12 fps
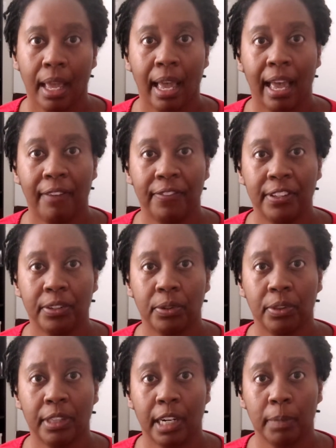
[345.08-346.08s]
A
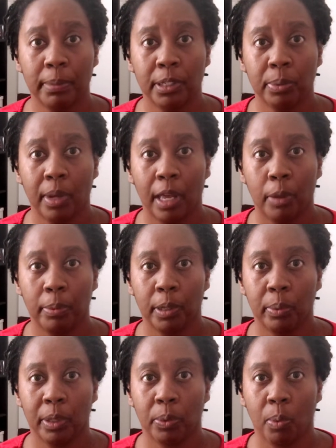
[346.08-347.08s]
physical therapist will help you
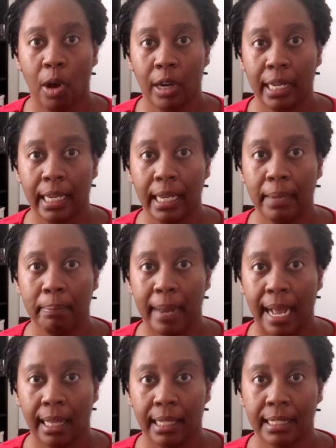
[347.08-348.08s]
with walking and
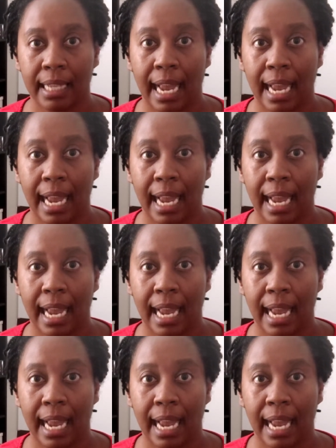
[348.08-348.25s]
balance,